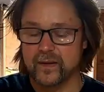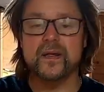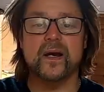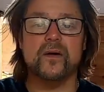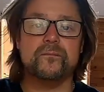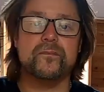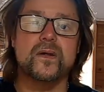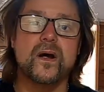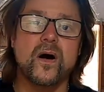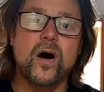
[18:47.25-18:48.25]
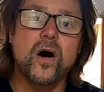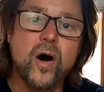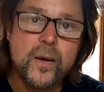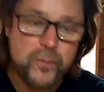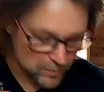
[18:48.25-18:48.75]
Now,
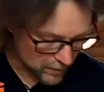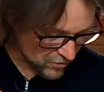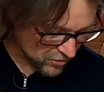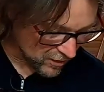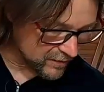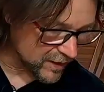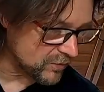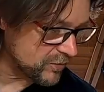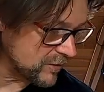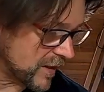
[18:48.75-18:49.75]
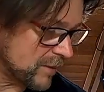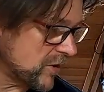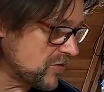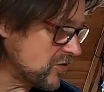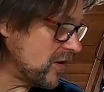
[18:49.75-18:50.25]
I put a blow tie valve,
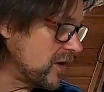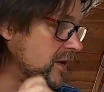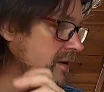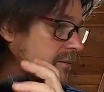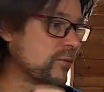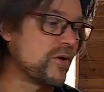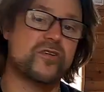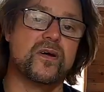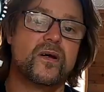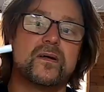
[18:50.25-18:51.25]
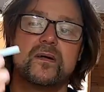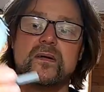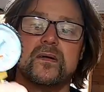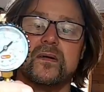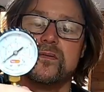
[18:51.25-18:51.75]
blow tie pressure
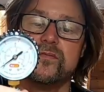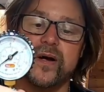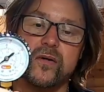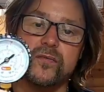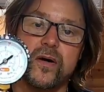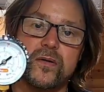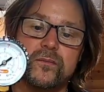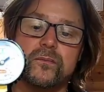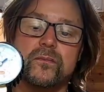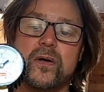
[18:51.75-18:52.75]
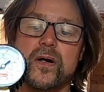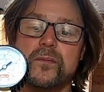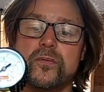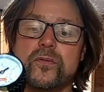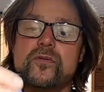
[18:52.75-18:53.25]
valve on my
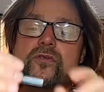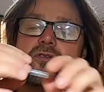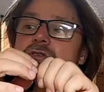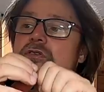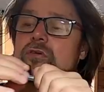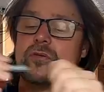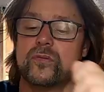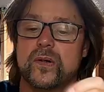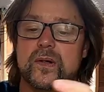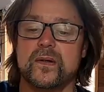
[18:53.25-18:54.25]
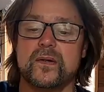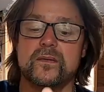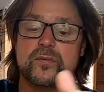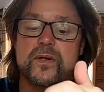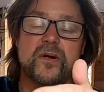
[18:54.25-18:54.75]
brews to
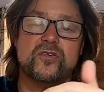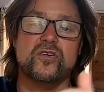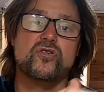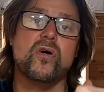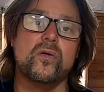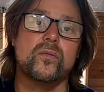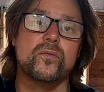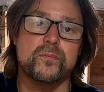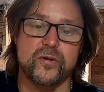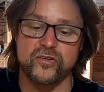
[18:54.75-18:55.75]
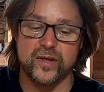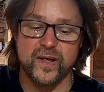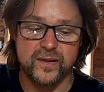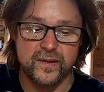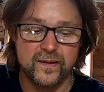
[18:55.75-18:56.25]
pretty much control the pressure
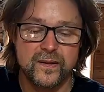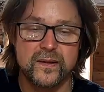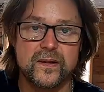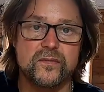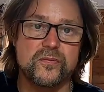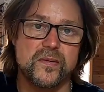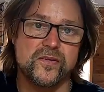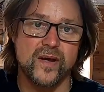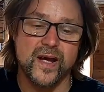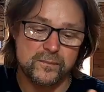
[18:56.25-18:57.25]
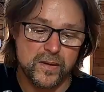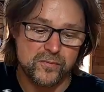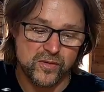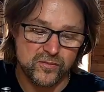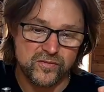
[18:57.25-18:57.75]
in the fermenter. At the
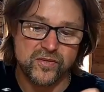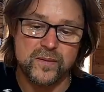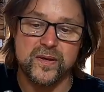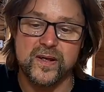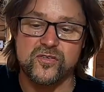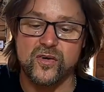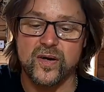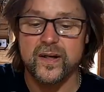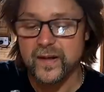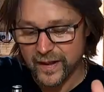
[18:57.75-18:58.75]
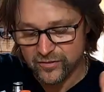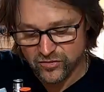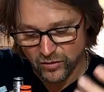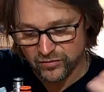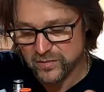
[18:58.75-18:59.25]
moment it's at 15 psi. It's
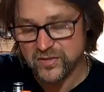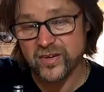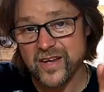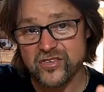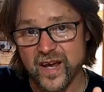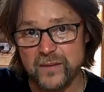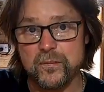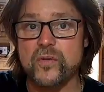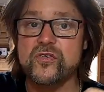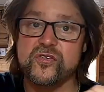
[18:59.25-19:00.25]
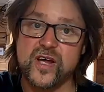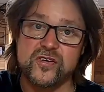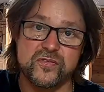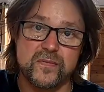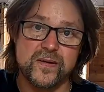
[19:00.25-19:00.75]
not fermenting as yet, but once it
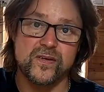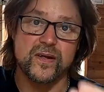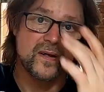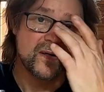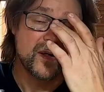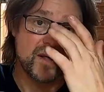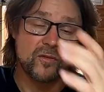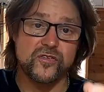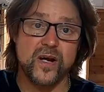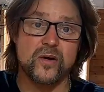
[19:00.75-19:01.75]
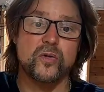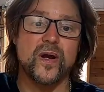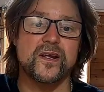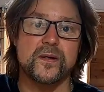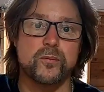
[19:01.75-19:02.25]
starts fermenting, it'll start creating